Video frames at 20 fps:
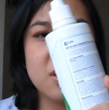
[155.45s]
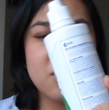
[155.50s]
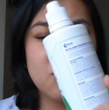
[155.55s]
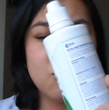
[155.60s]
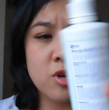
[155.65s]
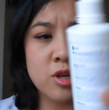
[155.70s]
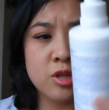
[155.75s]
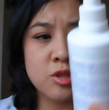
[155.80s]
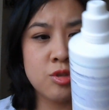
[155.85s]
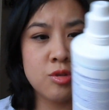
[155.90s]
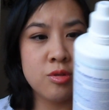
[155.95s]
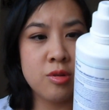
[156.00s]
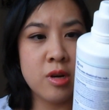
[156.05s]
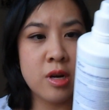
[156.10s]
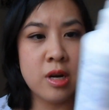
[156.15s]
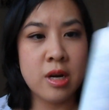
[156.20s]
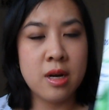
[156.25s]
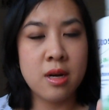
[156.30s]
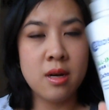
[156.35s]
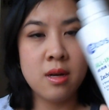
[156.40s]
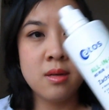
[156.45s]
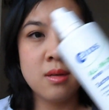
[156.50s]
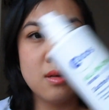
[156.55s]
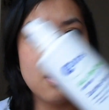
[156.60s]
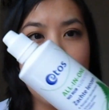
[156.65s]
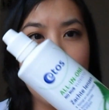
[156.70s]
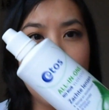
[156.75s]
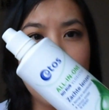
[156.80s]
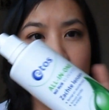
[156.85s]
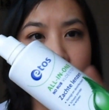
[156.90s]
it's a drugstore
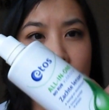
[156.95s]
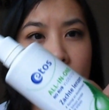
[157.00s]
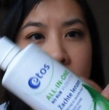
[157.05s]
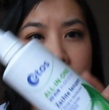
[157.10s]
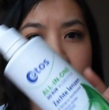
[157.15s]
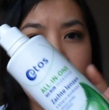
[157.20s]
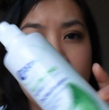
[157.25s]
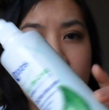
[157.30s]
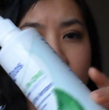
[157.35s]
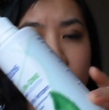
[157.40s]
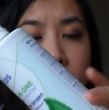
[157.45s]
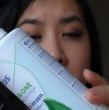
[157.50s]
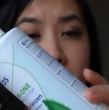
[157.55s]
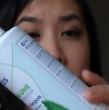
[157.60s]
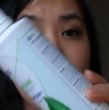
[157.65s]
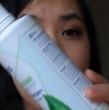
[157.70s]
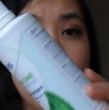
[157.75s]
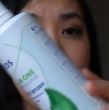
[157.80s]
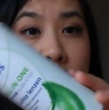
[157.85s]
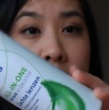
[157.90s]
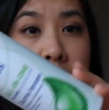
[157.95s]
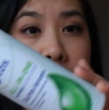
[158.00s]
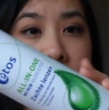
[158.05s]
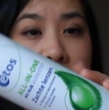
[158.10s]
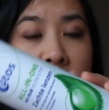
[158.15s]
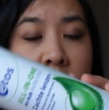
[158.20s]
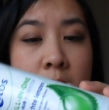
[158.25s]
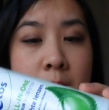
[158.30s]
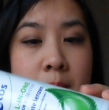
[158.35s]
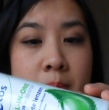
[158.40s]
all-in-one no
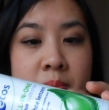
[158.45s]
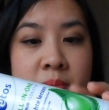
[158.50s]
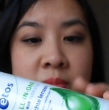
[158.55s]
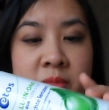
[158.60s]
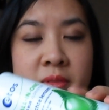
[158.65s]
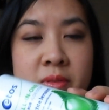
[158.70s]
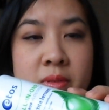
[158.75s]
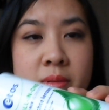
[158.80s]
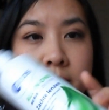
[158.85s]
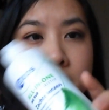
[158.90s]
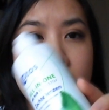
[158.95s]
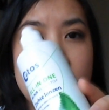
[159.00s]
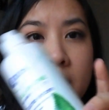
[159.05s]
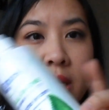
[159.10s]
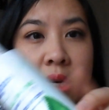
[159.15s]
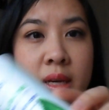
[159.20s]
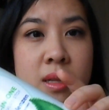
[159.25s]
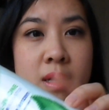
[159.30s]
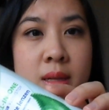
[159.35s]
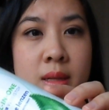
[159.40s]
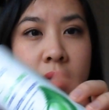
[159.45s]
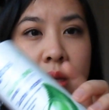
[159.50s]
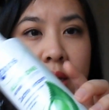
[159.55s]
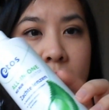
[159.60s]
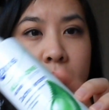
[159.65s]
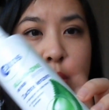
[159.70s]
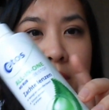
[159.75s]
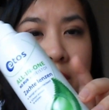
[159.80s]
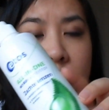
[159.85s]
rub like